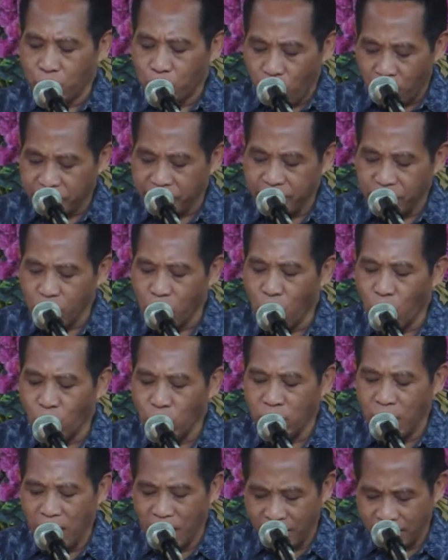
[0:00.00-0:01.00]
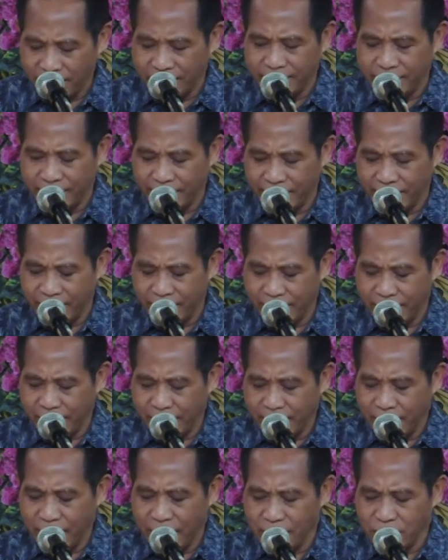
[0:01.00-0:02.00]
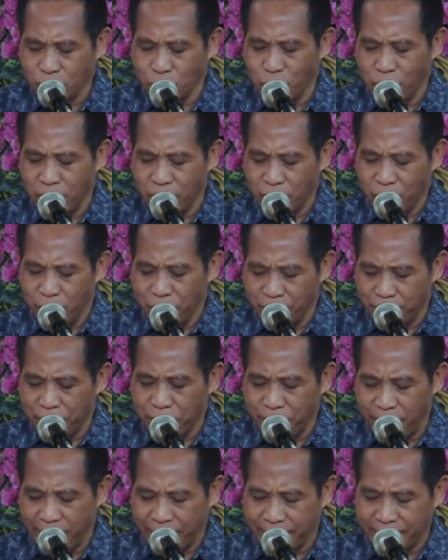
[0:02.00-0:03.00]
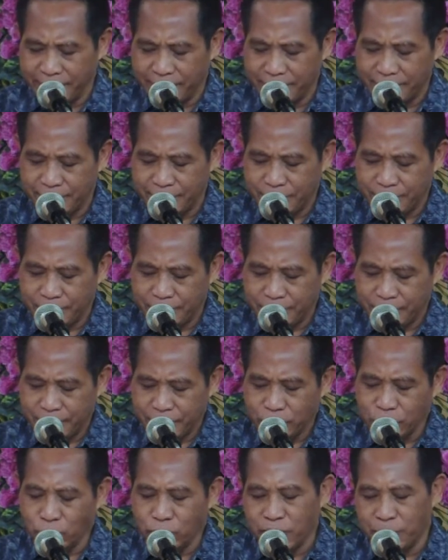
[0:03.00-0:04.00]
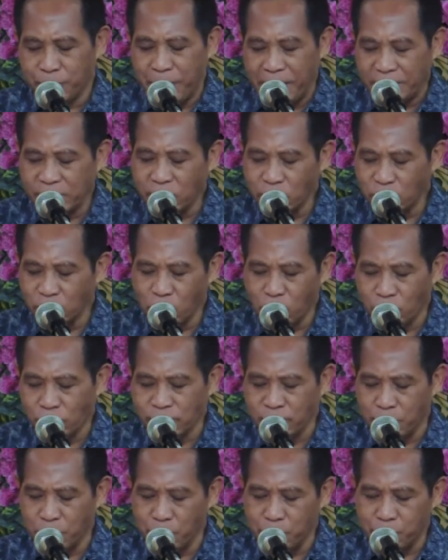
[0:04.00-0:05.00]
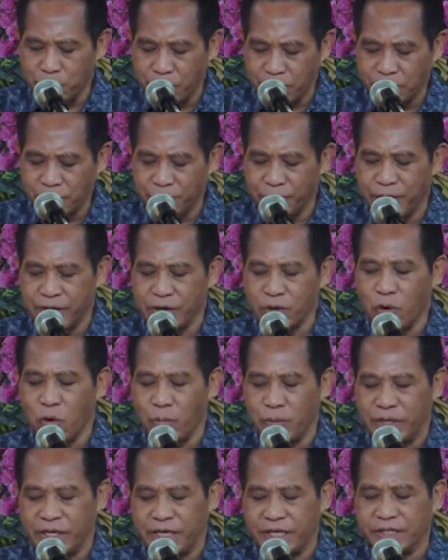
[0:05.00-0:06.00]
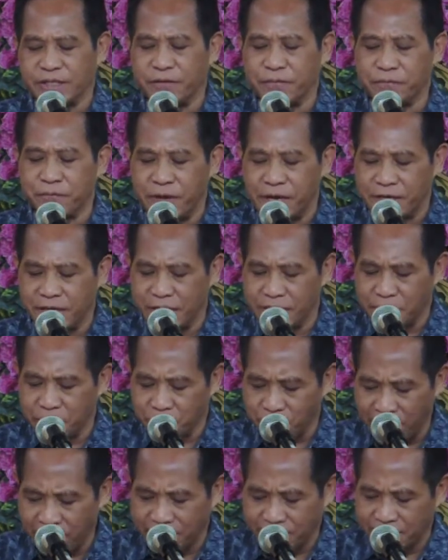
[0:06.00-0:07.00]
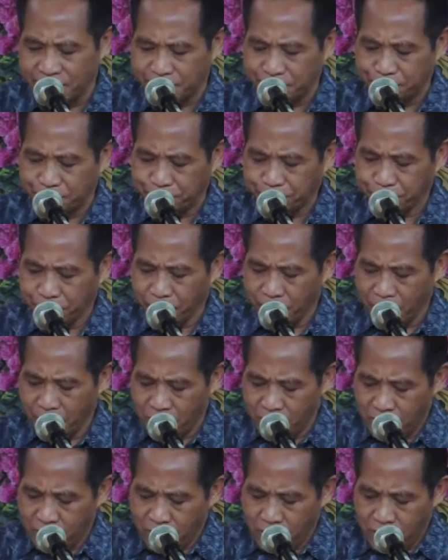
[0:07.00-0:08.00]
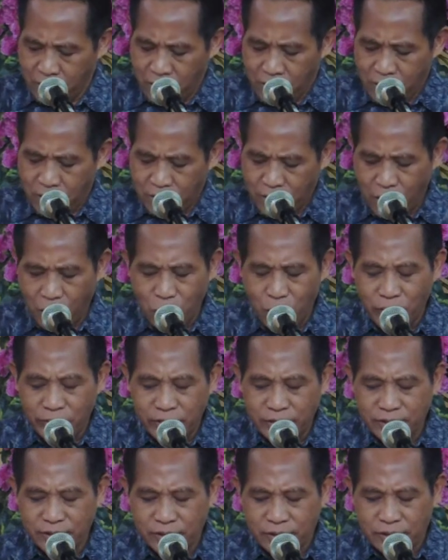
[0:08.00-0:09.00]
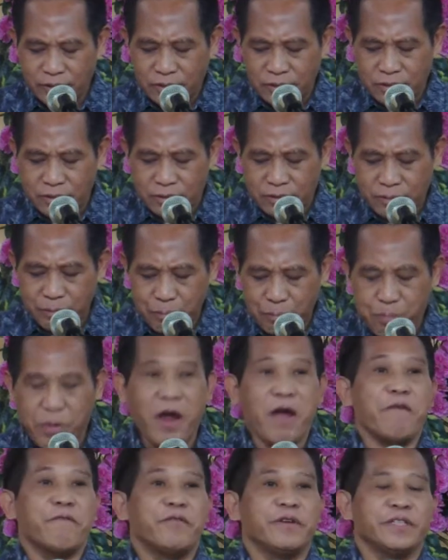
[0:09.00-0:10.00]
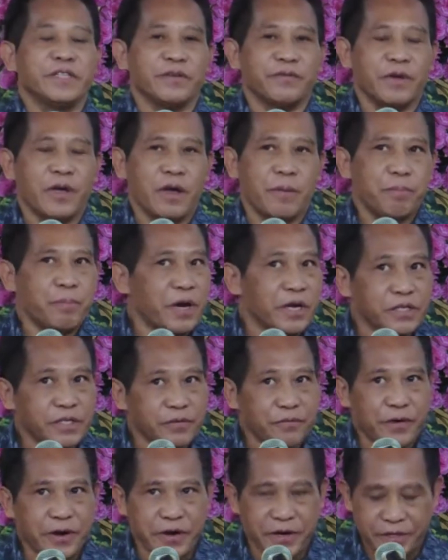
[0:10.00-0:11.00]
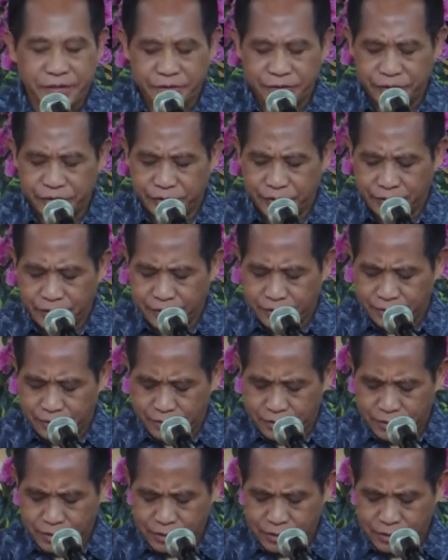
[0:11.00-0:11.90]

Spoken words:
working wholeheartedly. That's what we find. So the passage talks about persevering obedience of faith in Christ. Now, what is perseverance?